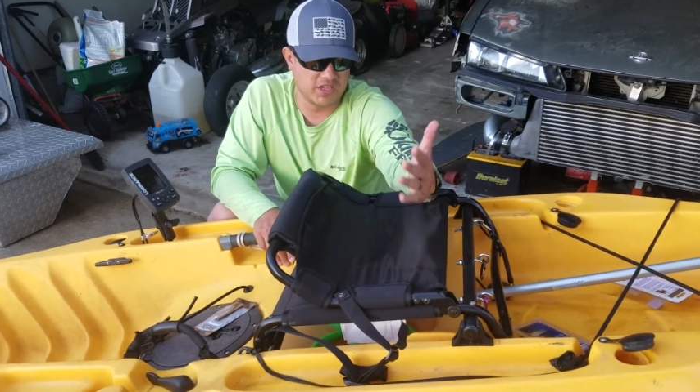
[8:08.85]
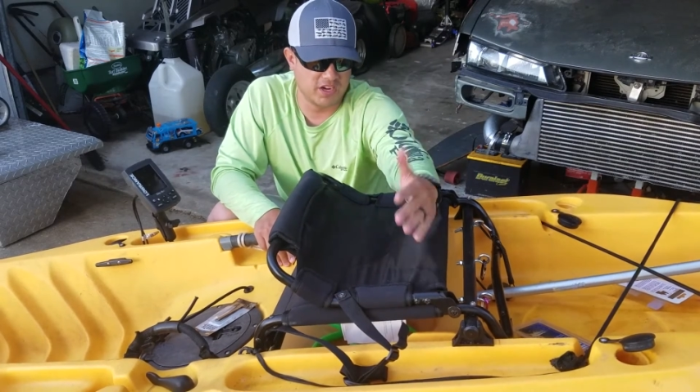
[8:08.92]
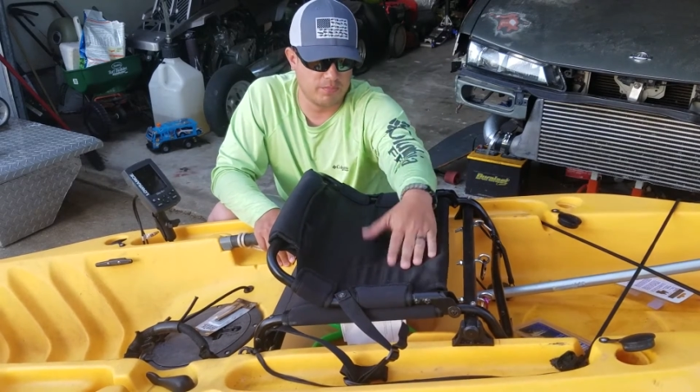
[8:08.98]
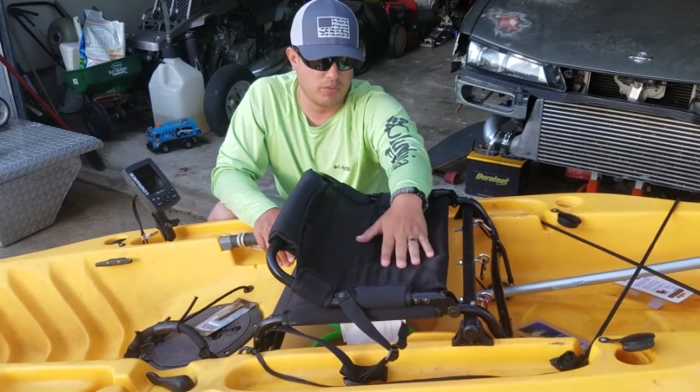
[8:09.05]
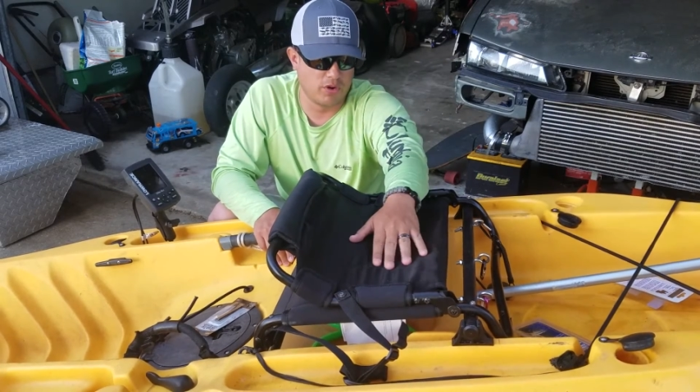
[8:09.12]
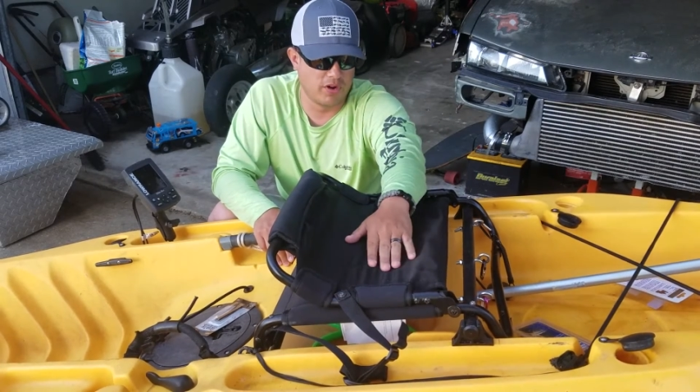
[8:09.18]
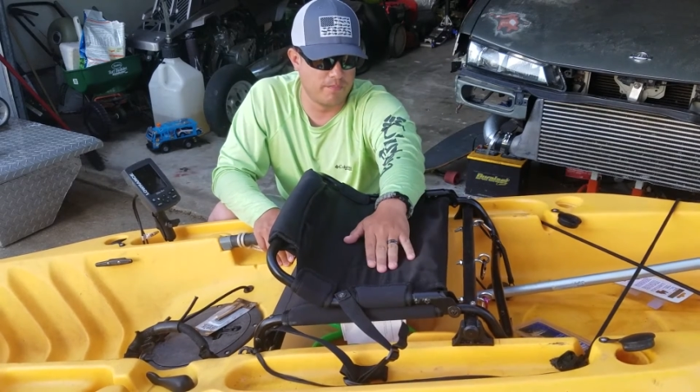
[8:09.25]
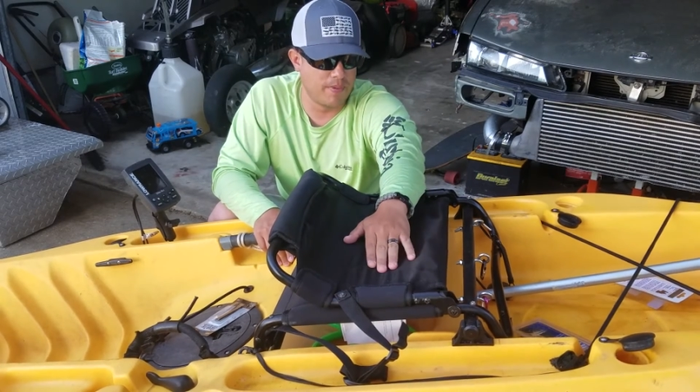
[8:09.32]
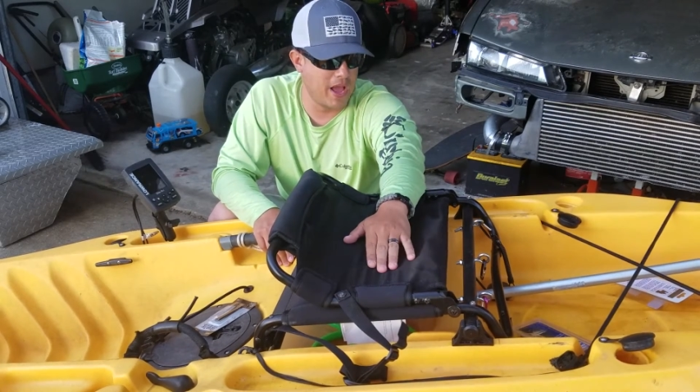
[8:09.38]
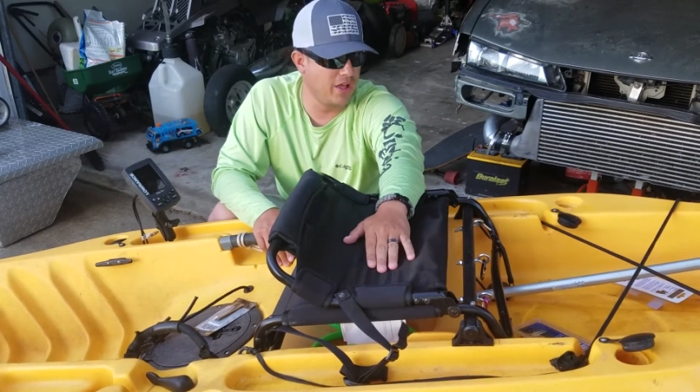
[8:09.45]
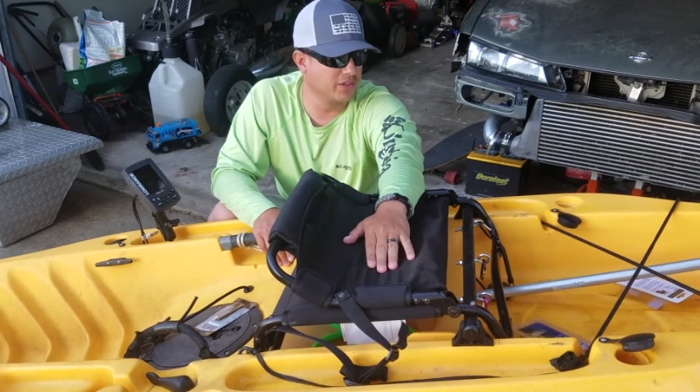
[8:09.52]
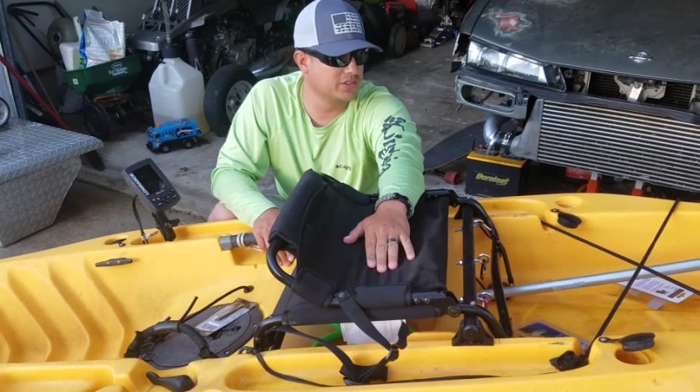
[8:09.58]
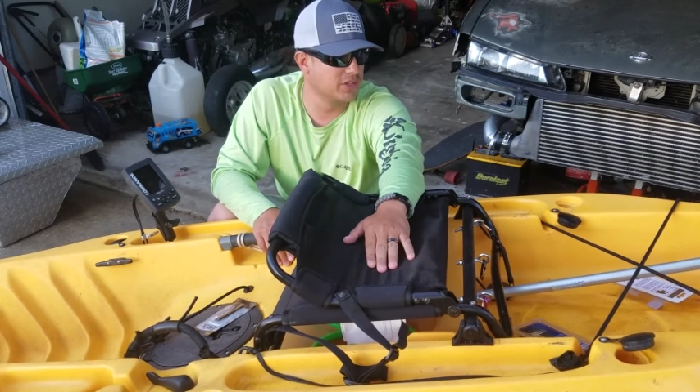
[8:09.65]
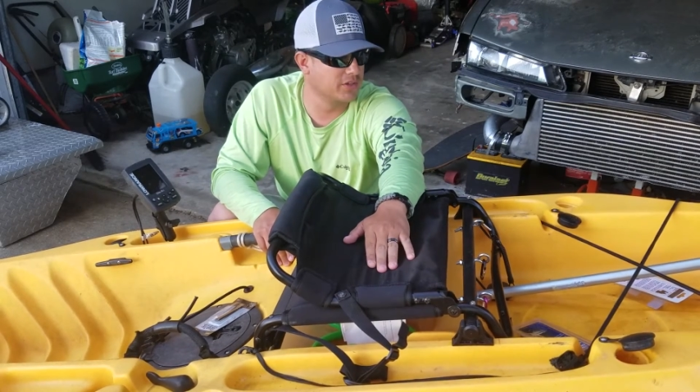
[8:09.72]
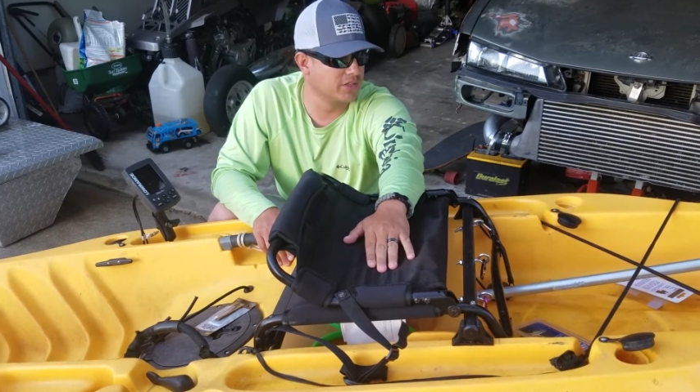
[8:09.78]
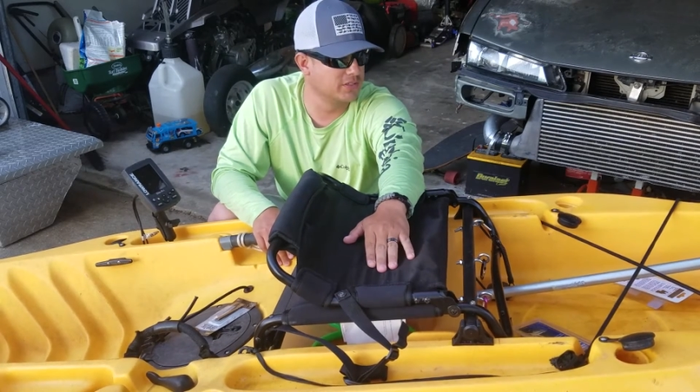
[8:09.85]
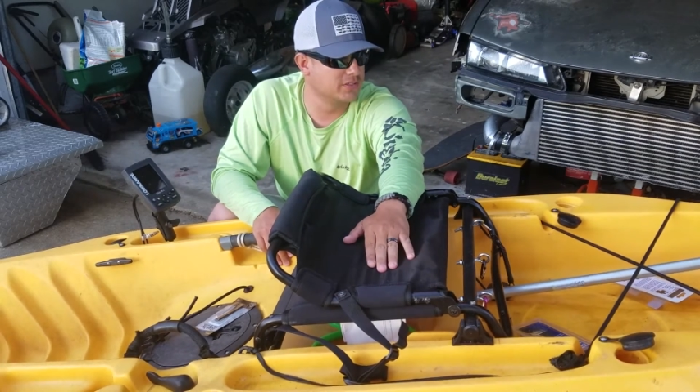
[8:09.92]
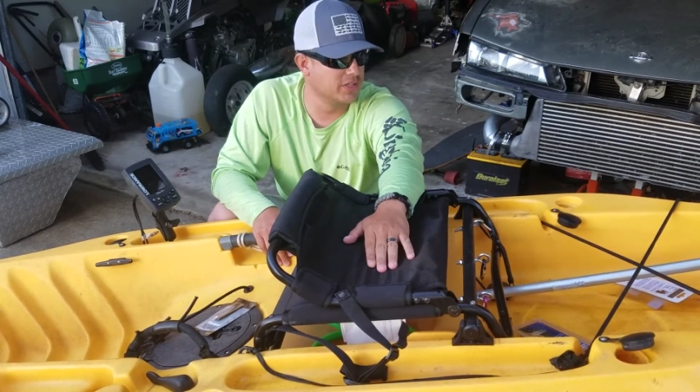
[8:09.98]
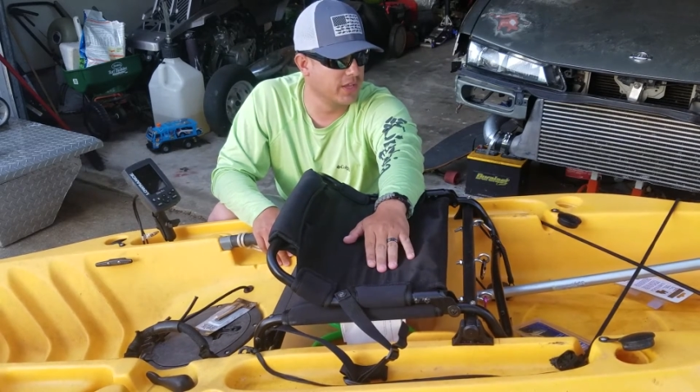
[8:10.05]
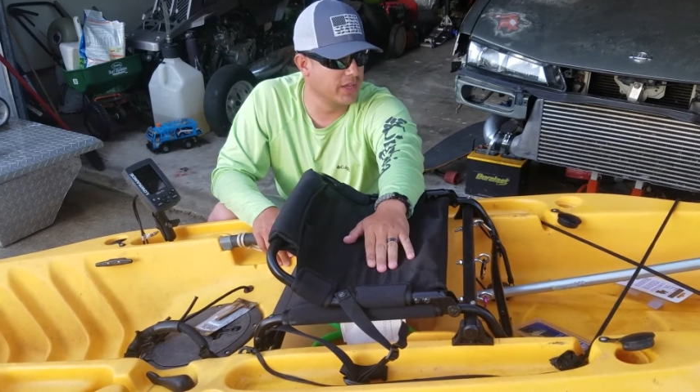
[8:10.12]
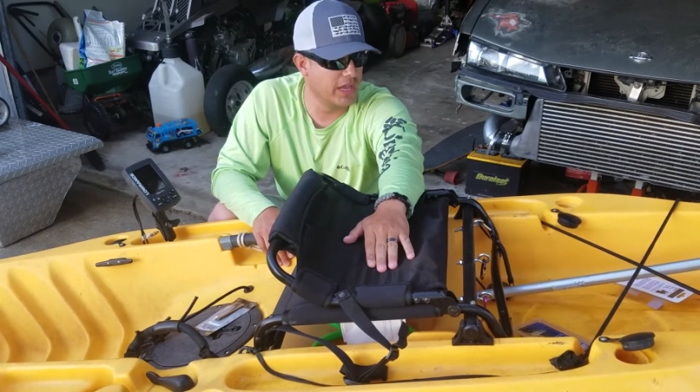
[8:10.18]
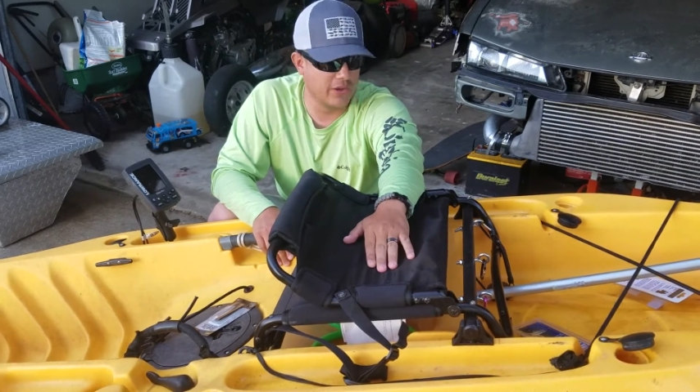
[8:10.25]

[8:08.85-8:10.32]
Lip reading: point of balance on this thing.